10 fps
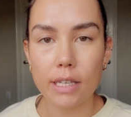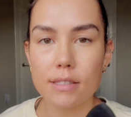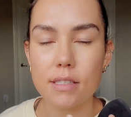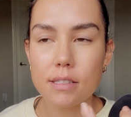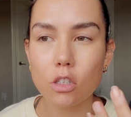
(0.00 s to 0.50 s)
It
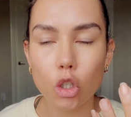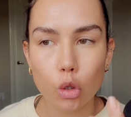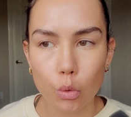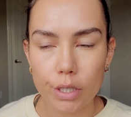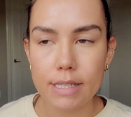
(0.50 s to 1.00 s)
doesn't look
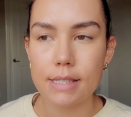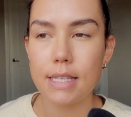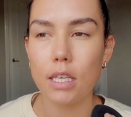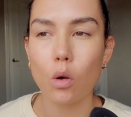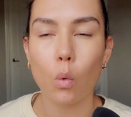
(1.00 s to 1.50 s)

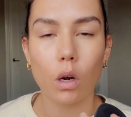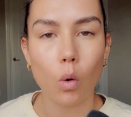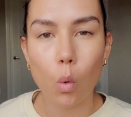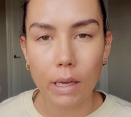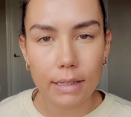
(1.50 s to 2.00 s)
greasy or
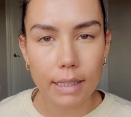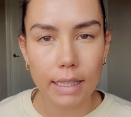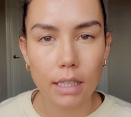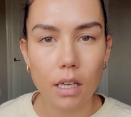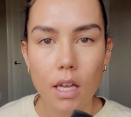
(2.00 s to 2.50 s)

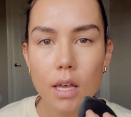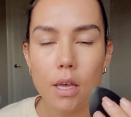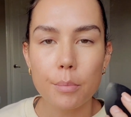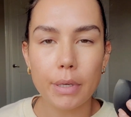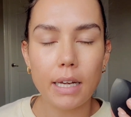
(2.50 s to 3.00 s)
oily,
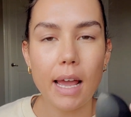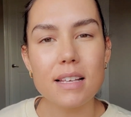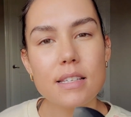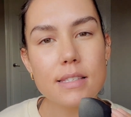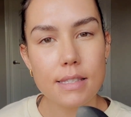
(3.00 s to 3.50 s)
but it
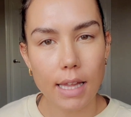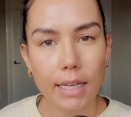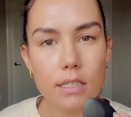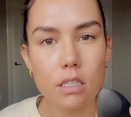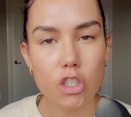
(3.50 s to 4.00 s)
has a
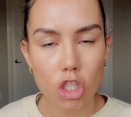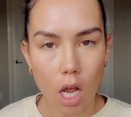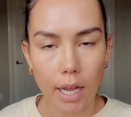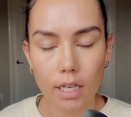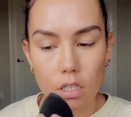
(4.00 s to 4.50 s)
slight
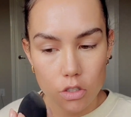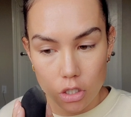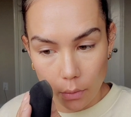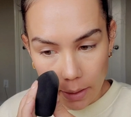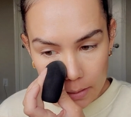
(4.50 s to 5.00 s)
shine
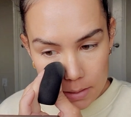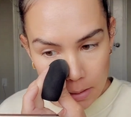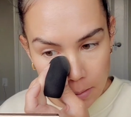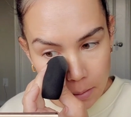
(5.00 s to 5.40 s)
to it.